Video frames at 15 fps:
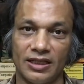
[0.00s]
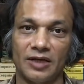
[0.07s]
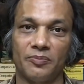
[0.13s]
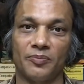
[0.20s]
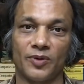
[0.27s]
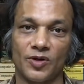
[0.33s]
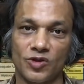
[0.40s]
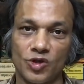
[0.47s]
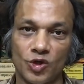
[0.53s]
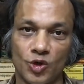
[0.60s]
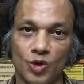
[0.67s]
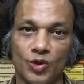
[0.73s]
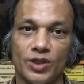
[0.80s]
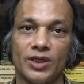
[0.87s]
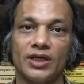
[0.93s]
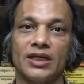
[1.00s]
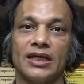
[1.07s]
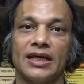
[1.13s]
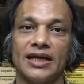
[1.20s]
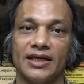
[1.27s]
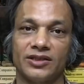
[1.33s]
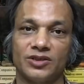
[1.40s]
that
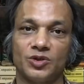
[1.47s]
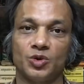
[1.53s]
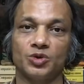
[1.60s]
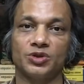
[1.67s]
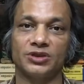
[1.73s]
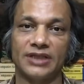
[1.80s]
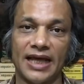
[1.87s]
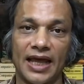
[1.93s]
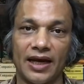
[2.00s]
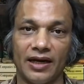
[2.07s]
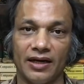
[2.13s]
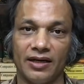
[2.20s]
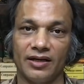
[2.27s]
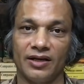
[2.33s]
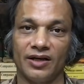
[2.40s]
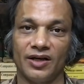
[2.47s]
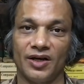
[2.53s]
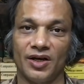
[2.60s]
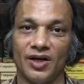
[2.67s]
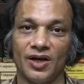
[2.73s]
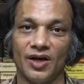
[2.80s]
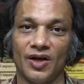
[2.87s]
prosecution has to stand
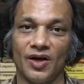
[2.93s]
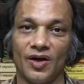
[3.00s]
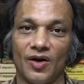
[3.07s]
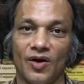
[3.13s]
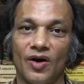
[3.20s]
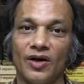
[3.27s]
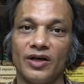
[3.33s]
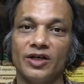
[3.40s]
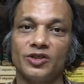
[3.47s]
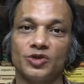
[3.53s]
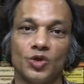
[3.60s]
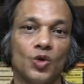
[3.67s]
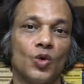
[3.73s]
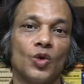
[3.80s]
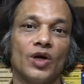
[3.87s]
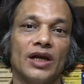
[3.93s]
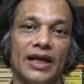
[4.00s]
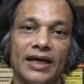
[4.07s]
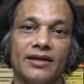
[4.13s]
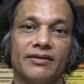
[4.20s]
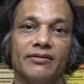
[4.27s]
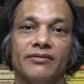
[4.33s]
on its own
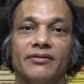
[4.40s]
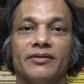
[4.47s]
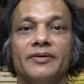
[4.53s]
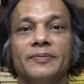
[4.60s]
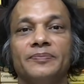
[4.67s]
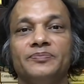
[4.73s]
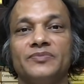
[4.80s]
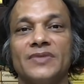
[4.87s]
legs.